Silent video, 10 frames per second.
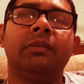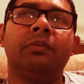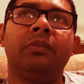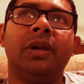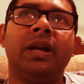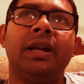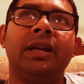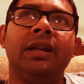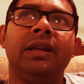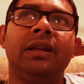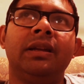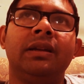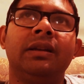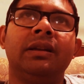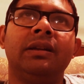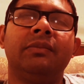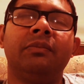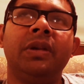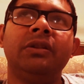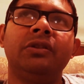My
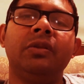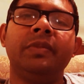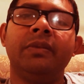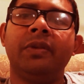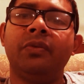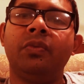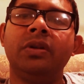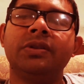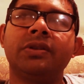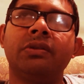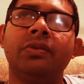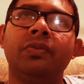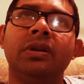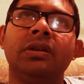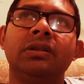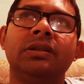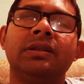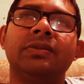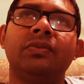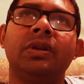mother told me about one story
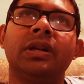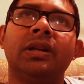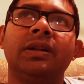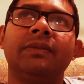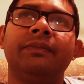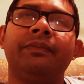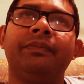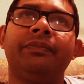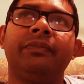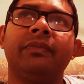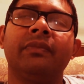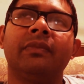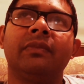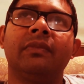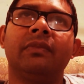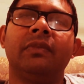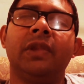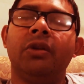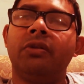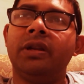once where
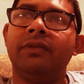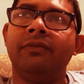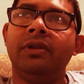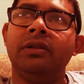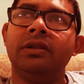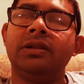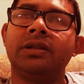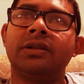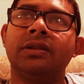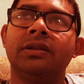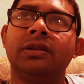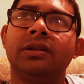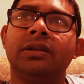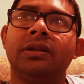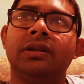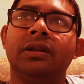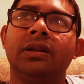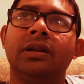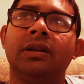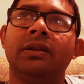they were in a village
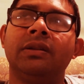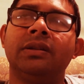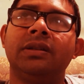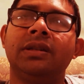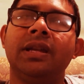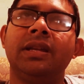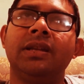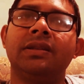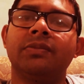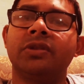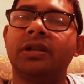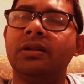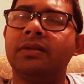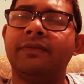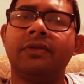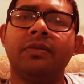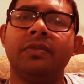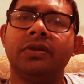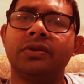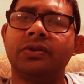taking some shelter from
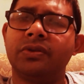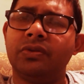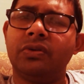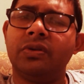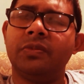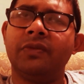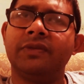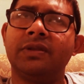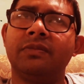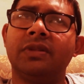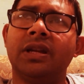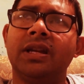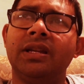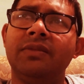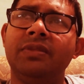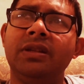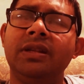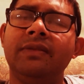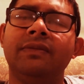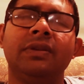a storm of some kind, I
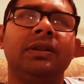believe.